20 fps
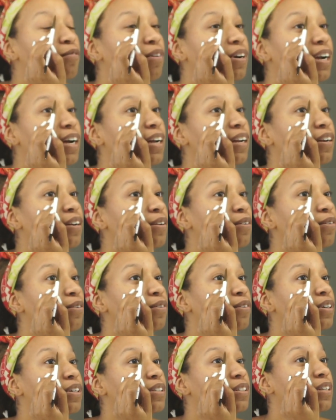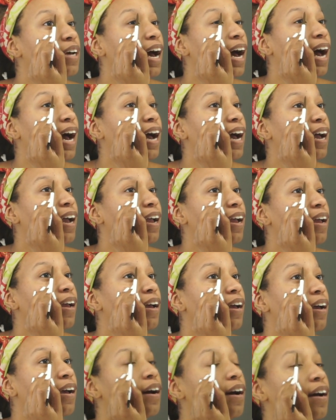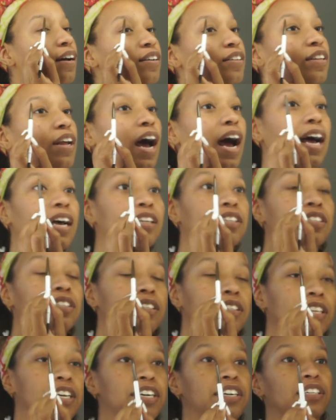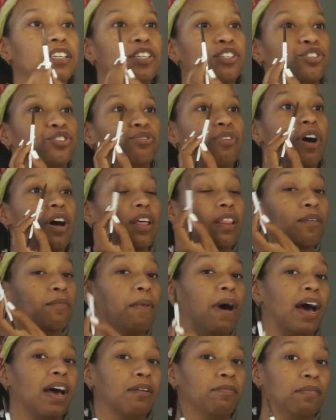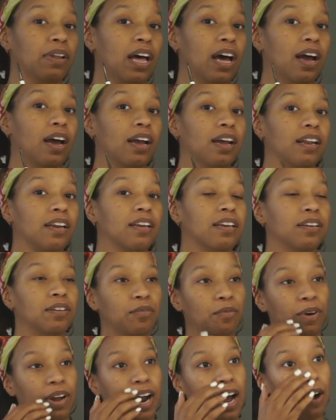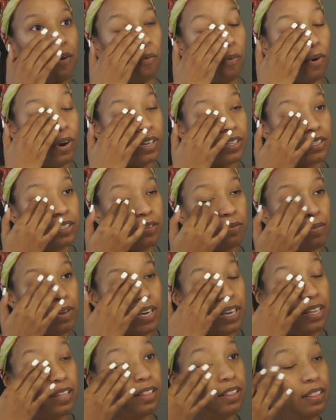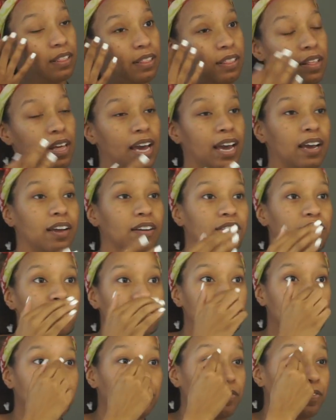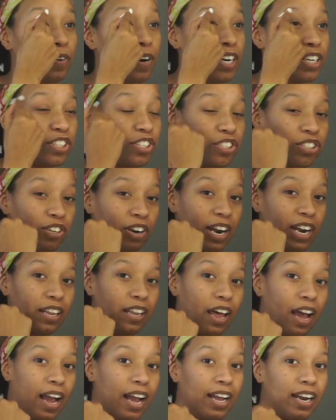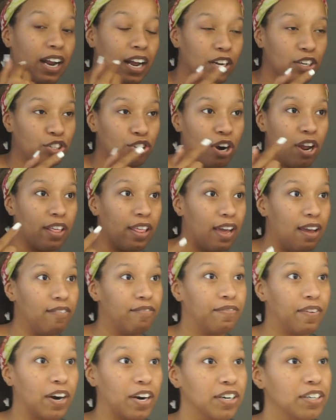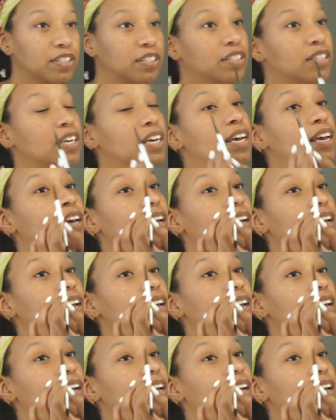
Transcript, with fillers: What I do is I, I literally draw the bottom line. What I want to be that fresh straight line, I draw that first